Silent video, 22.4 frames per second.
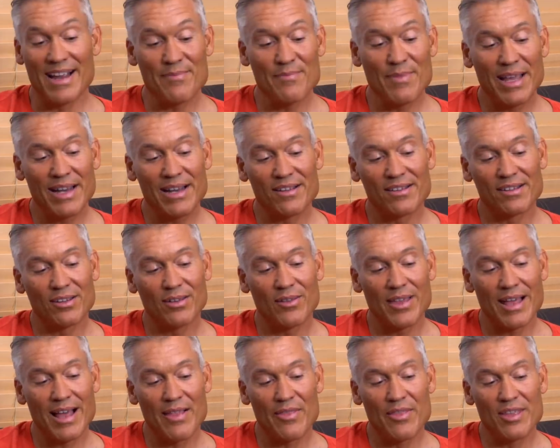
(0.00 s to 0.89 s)
i made it
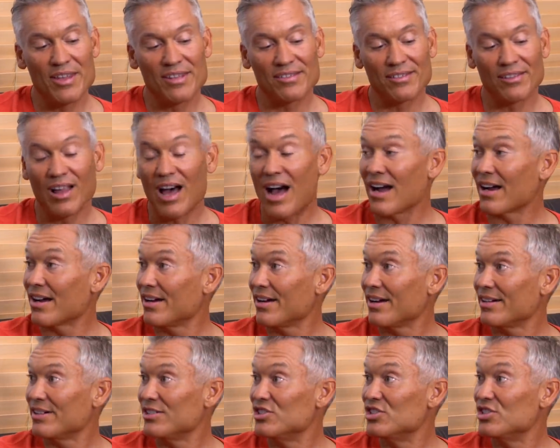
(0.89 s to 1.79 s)
so that this lock
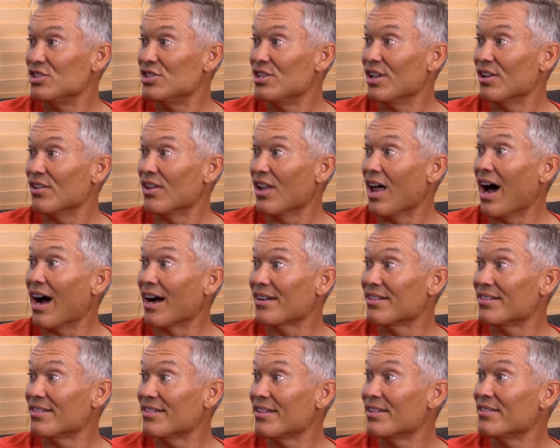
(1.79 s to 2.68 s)

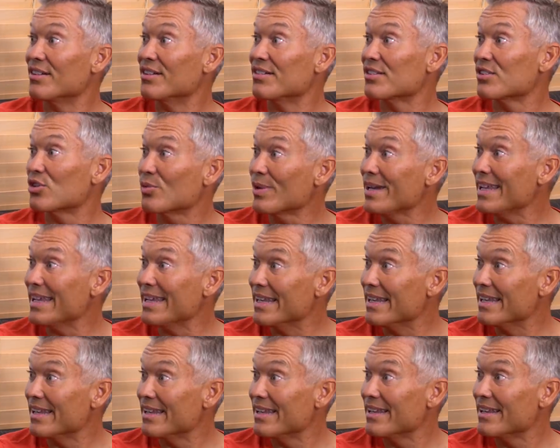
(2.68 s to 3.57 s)
locks the
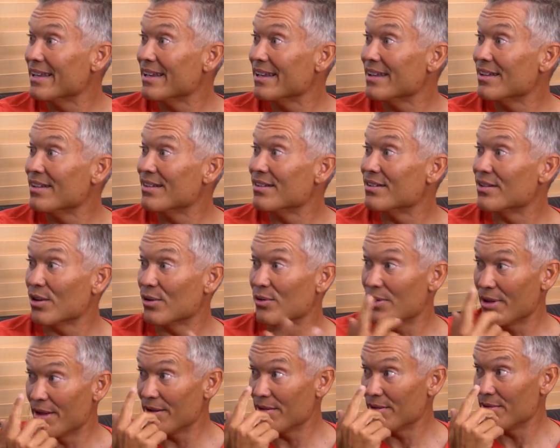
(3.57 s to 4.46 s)
screen
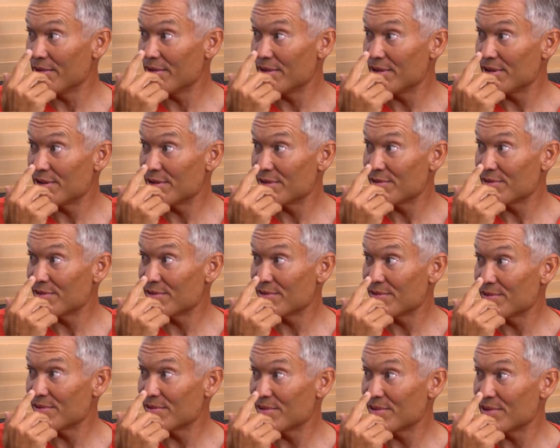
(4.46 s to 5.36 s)
so that
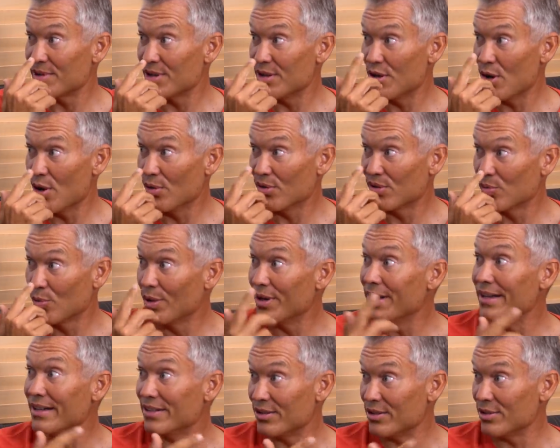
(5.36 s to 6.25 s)
the nose
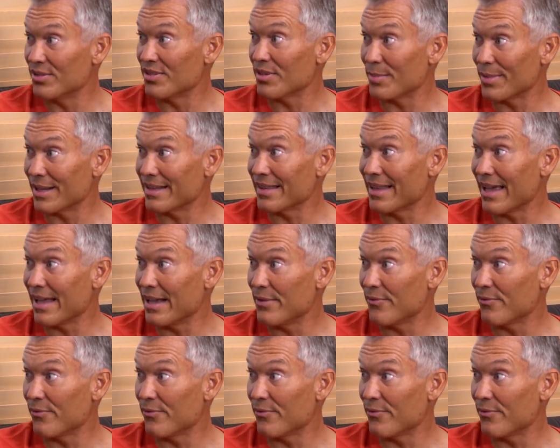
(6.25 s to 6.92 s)
wouldn't do something like that.